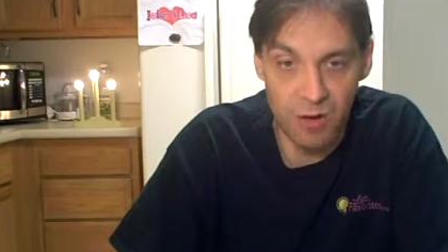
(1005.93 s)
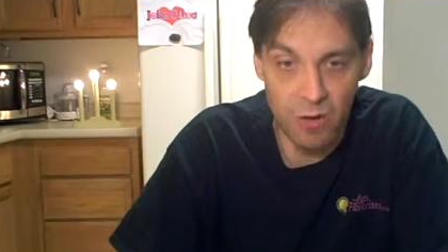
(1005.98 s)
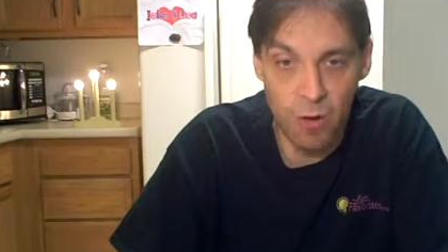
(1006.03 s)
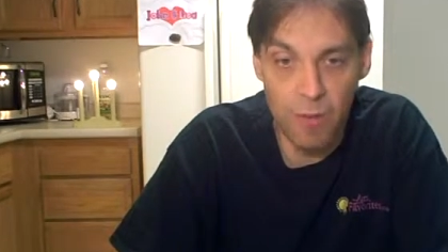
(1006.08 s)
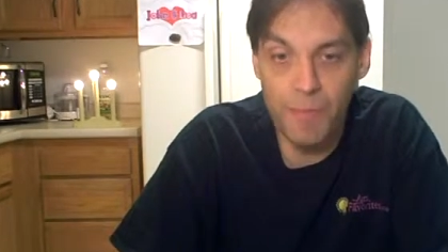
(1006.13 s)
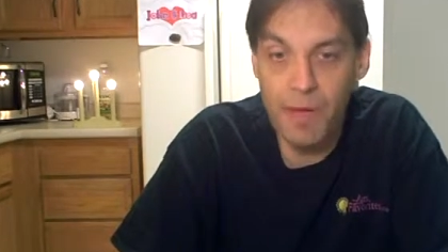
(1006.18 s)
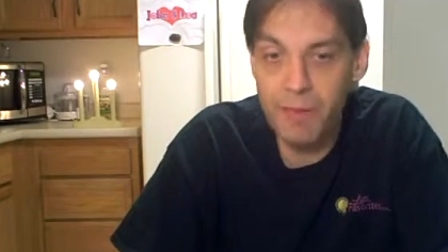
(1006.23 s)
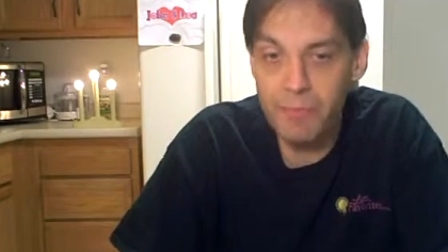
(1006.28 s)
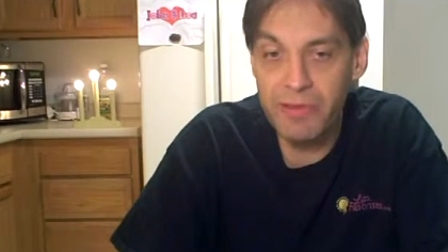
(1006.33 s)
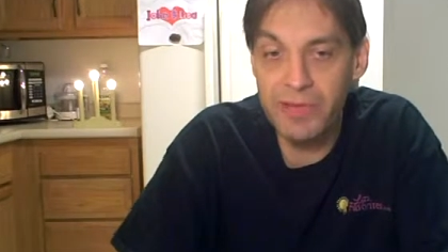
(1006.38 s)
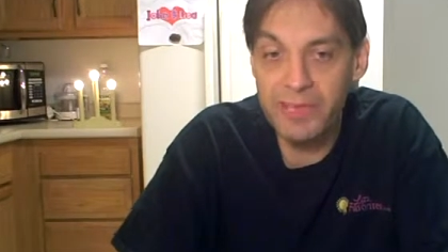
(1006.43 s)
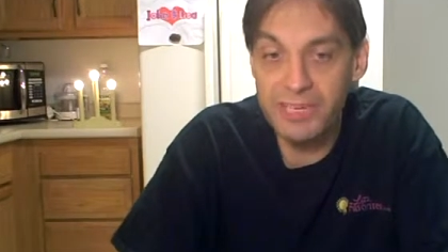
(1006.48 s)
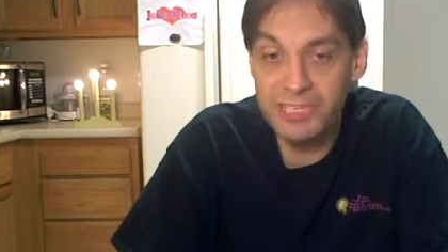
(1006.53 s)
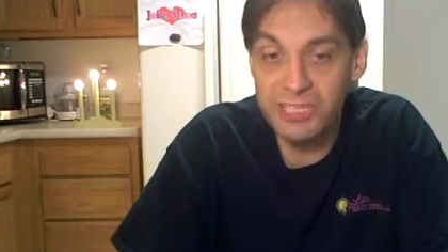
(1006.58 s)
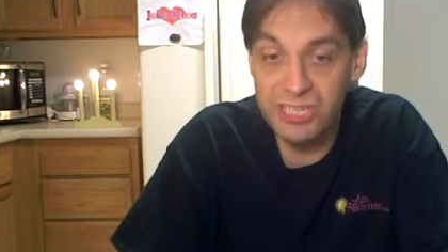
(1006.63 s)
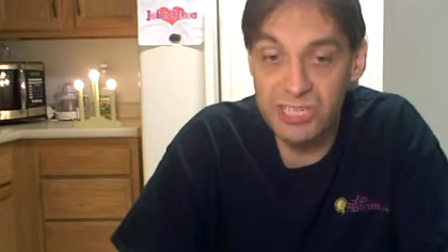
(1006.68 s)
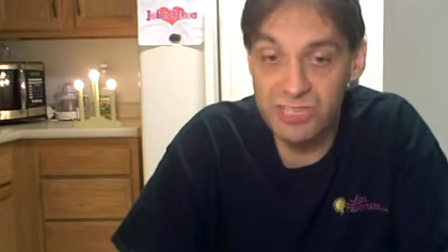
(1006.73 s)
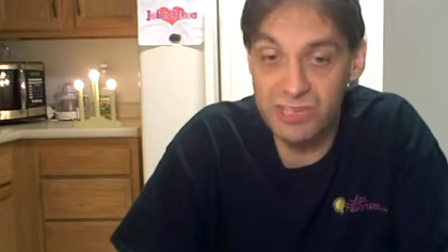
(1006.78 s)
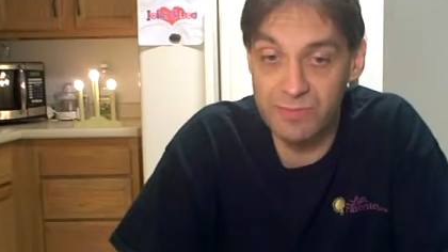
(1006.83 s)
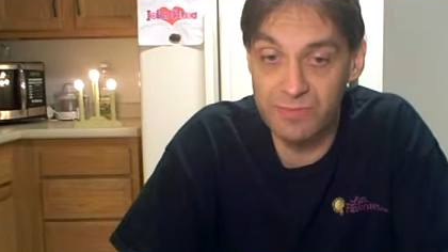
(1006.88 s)
Or maybe
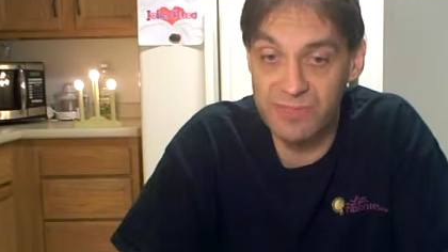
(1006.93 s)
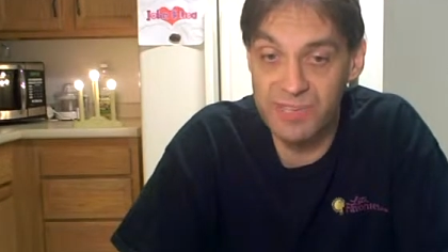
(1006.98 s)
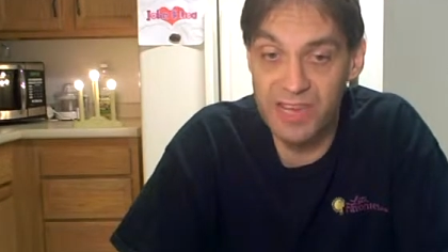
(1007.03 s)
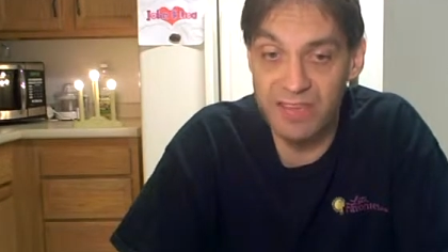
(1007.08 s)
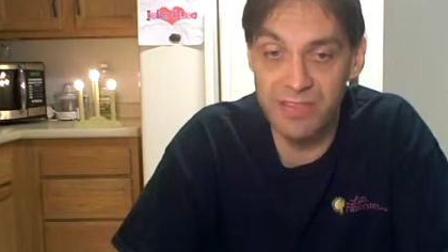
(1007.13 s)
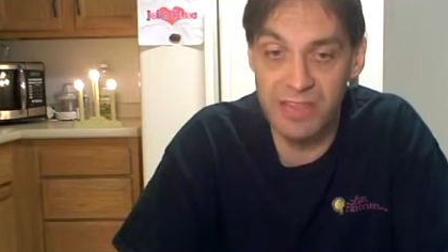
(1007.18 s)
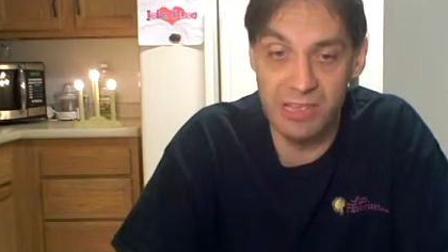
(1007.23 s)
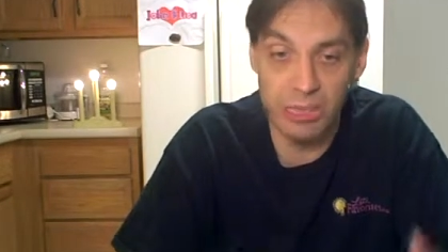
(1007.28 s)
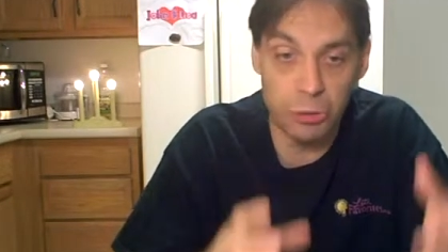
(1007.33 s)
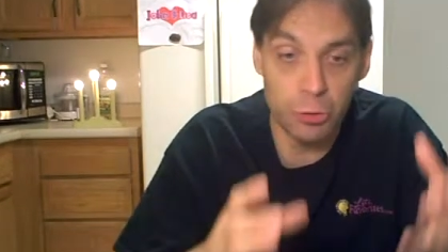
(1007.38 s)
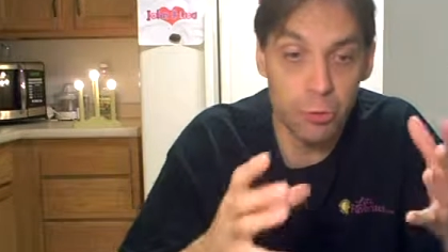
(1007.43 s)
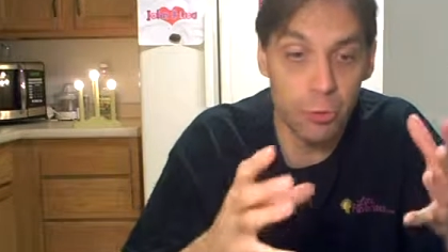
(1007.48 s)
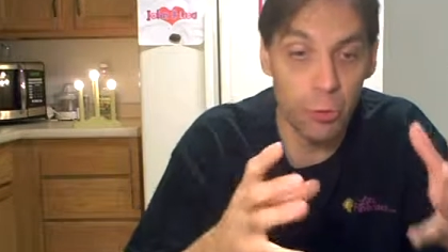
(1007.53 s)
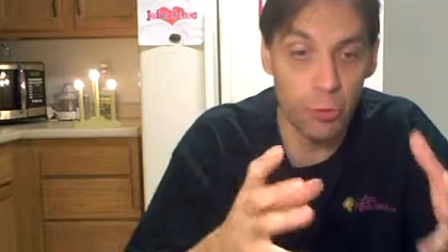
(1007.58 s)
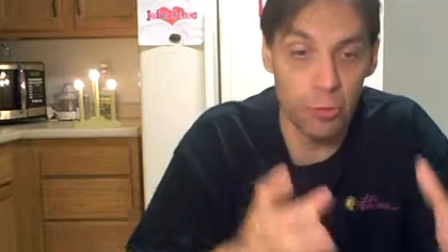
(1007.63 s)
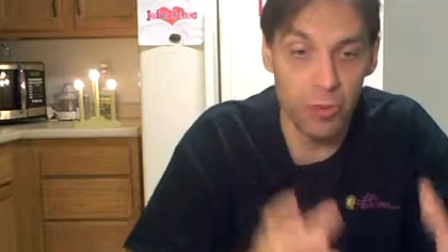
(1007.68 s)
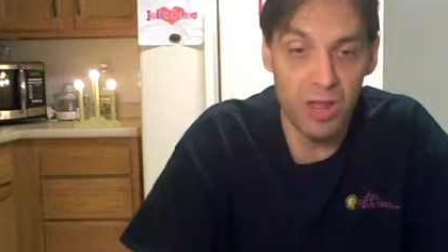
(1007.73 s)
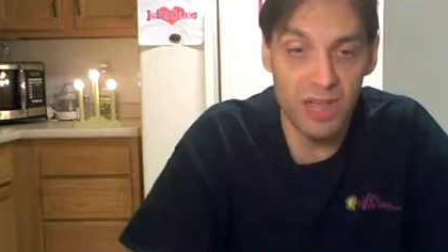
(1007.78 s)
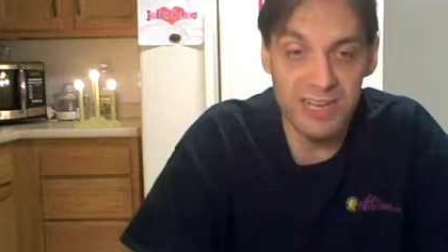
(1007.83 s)
he's just upset that you don't